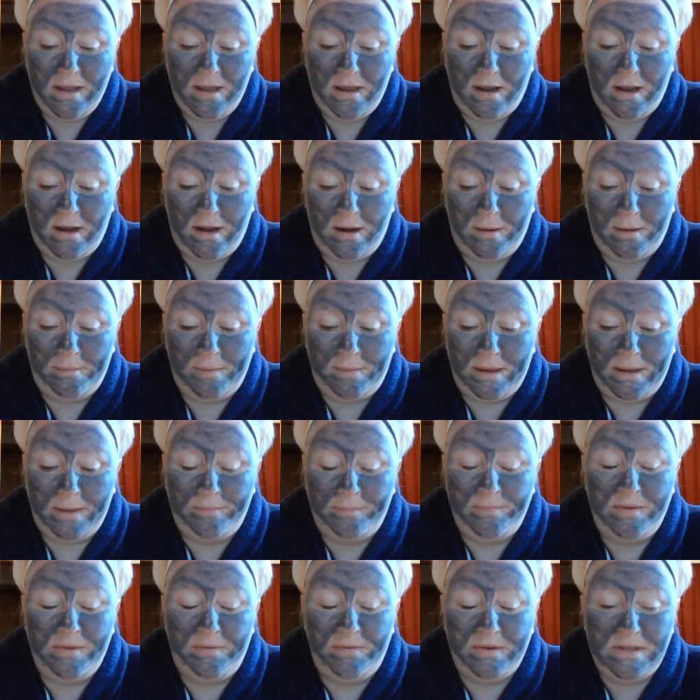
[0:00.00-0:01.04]
But
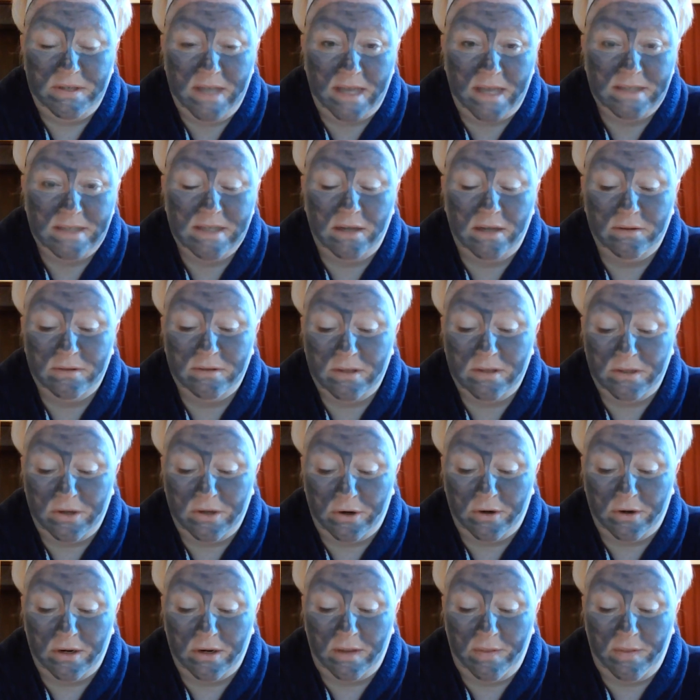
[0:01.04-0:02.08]
if it takes out the
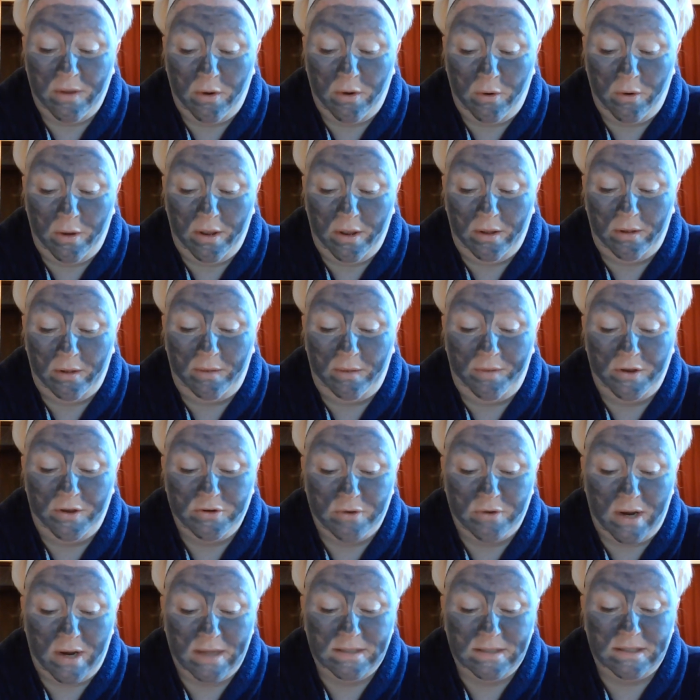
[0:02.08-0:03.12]
dirt and the oil and the
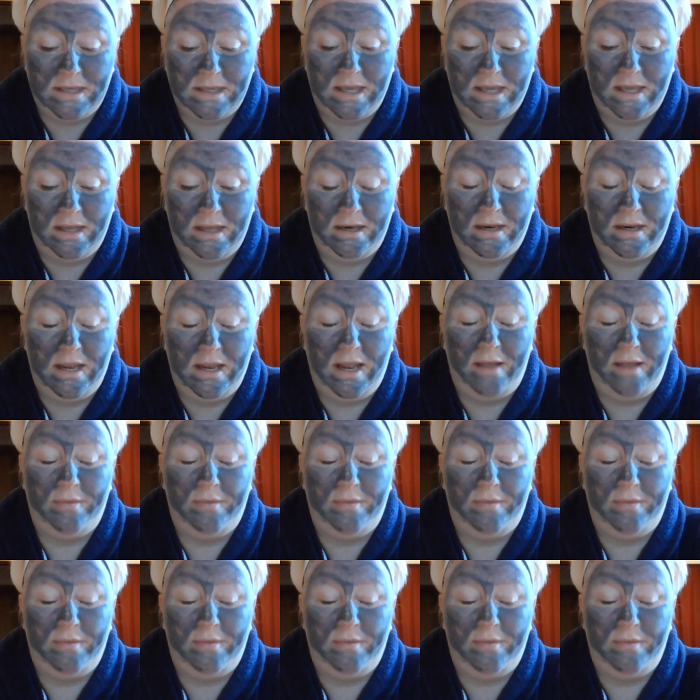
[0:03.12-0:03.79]
dry skin